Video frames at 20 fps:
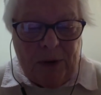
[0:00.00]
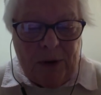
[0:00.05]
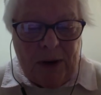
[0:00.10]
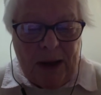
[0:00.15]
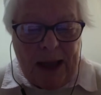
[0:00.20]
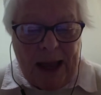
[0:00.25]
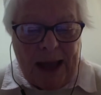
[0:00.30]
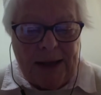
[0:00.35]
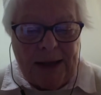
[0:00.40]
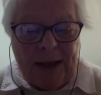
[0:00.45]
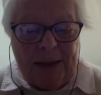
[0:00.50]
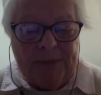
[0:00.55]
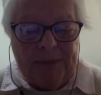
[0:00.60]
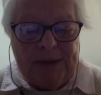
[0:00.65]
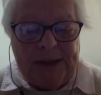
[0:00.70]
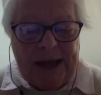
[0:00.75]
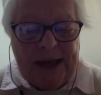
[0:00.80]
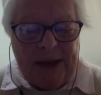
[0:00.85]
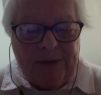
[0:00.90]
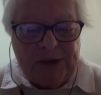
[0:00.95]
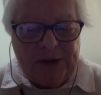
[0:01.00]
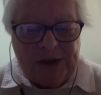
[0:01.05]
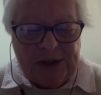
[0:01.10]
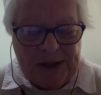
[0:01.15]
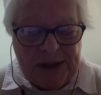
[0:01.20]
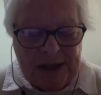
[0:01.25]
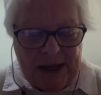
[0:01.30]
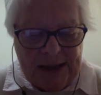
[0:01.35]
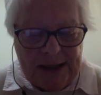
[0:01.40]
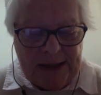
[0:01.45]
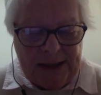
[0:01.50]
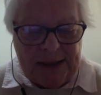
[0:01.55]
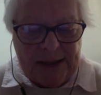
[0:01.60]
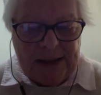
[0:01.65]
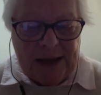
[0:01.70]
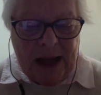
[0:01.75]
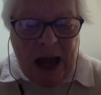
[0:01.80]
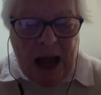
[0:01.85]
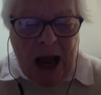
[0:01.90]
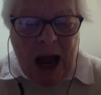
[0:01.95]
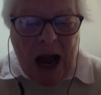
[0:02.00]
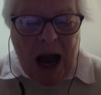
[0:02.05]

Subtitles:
people and I'm devastated.